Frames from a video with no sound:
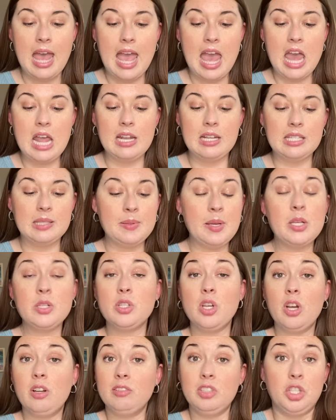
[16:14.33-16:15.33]
And it smells
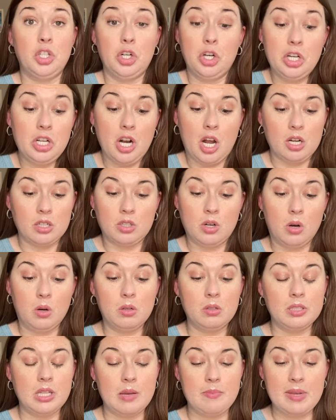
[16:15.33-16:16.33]
good on
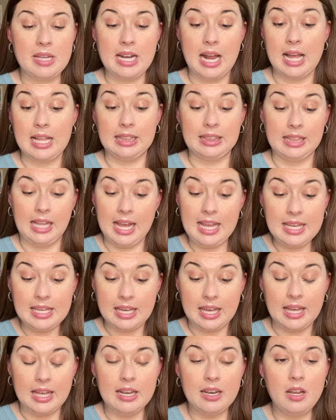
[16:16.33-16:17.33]
cold. I mean, I like
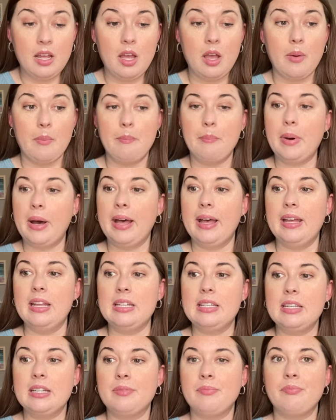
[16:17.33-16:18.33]
it,
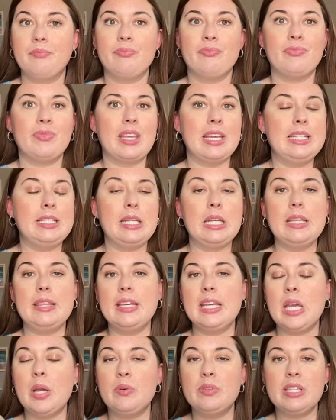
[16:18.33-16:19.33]
but didn't
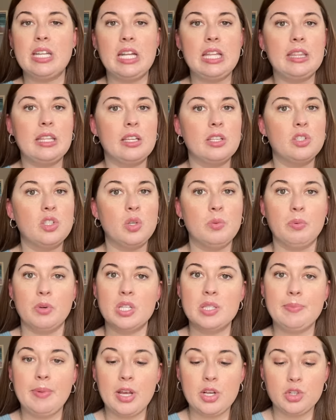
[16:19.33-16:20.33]
think it was anything super
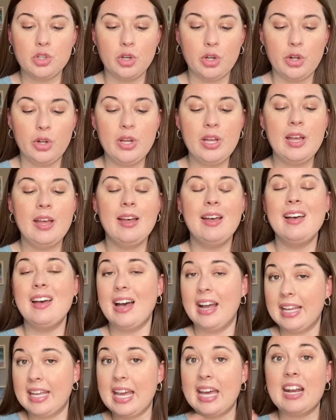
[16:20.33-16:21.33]
special.
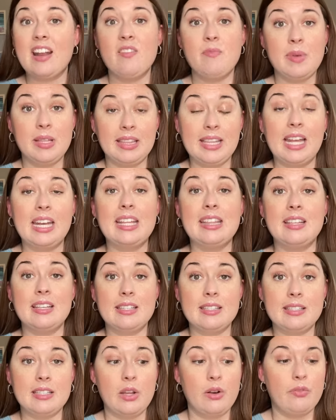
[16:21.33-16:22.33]
Again, I've been letting this
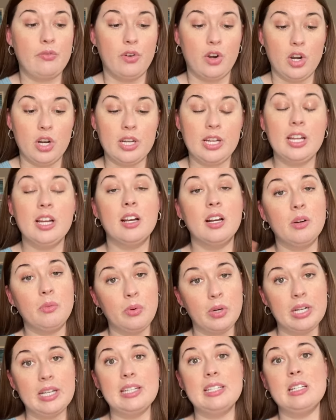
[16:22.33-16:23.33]
sit for a year,
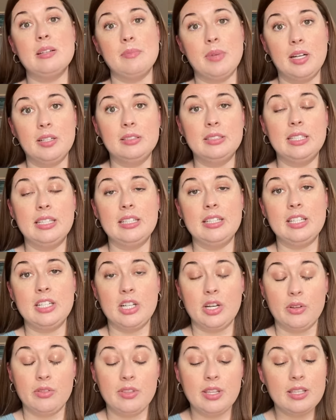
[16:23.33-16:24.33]
wanted to melt it, you
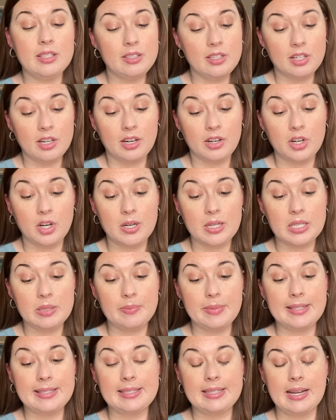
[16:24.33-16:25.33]
know, this year,
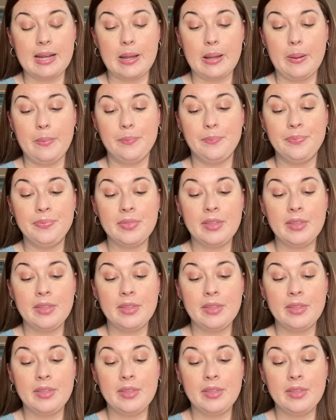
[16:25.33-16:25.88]
Christmas time.